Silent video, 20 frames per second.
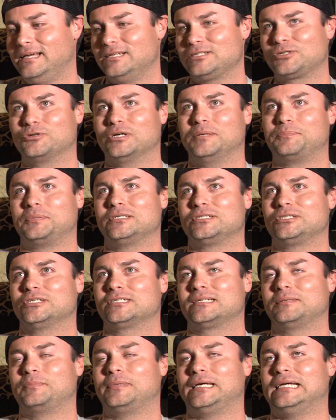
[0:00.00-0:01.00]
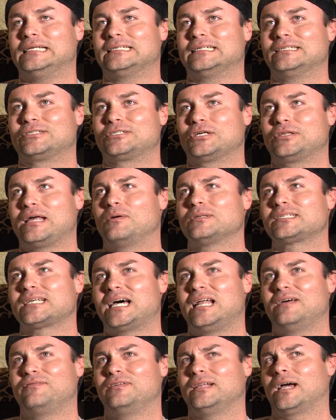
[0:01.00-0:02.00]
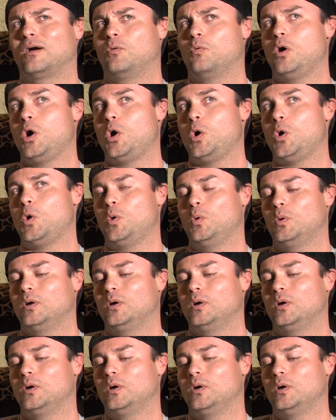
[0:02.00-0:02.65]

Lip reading: grip is just amazing. So that was kind of like, whoa.